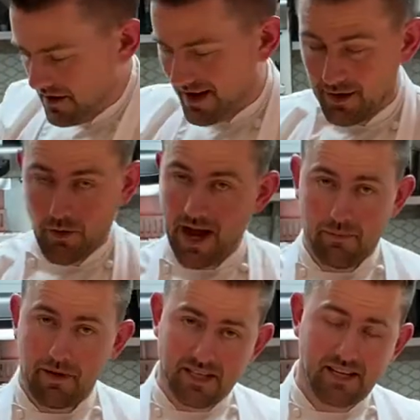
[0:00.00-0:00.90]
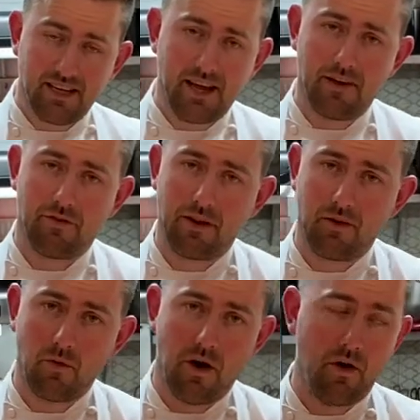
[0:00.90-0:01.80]
and it will happily sit there for a little
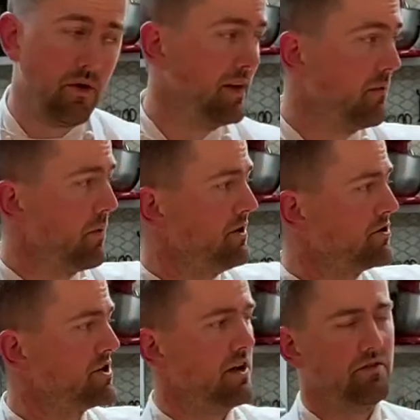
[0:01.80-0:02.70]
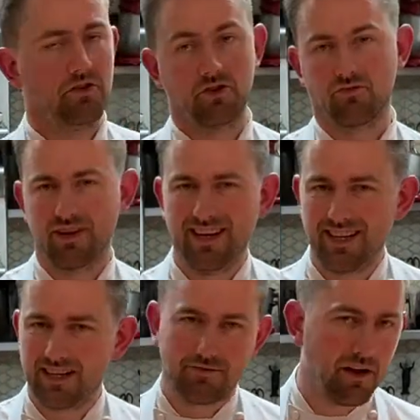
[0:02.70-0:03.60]
while and then when you serve it just
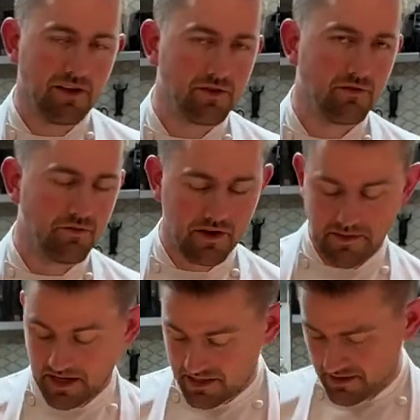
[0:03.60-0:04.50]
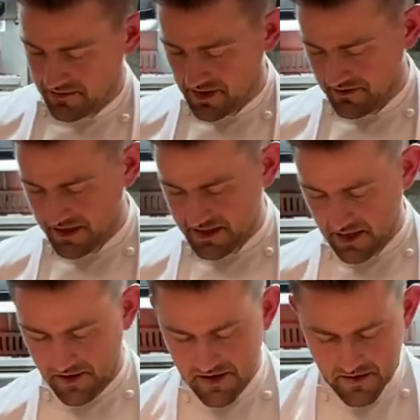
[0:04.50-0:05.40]
reheat it for like two three minutes if, if necessary